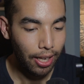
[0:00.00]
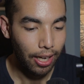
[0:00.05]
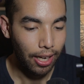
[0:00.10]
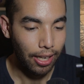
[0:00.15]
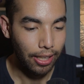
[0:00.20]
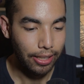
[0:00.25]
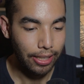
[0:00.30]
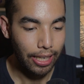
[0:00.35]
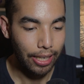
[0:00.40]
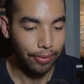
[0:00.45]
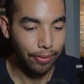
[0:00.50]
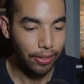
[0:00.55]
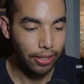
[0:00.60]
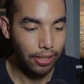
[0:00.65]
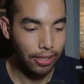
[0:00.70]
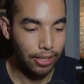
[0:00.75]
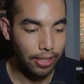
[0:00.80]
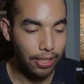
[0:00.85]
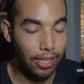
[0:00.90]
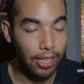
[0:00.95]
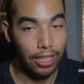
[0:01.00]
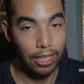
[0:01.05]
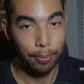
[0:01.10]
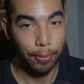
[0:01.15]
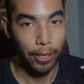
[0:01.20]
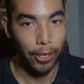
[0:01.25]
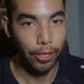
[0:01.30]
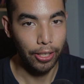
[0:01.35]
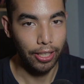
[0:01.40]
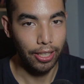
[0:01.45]
on that one to talk
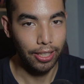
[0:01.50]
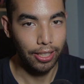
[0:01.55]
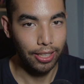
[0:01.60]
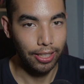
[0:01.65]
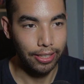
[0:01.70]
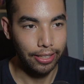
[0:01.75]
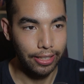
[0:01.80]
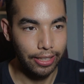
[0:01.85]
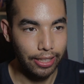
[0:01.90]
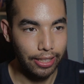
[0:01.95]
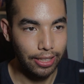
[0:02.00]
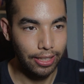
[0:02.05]
about it, because